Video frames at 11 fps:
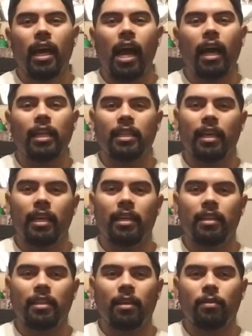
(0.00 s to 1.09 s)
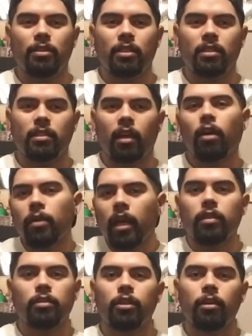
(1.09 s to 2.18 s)
and then they were just like, oh
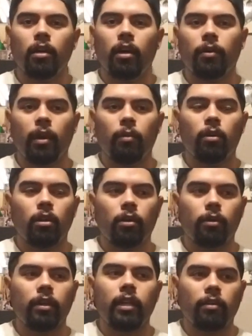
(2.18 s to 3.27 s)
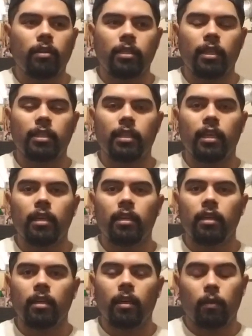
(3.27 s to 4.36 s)
yeah, sure, okay, we'll lower it down to $60.
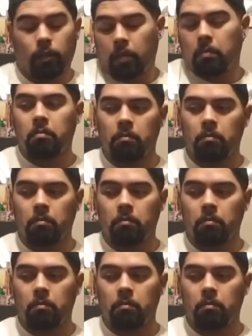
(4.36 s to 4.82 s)
And I was like,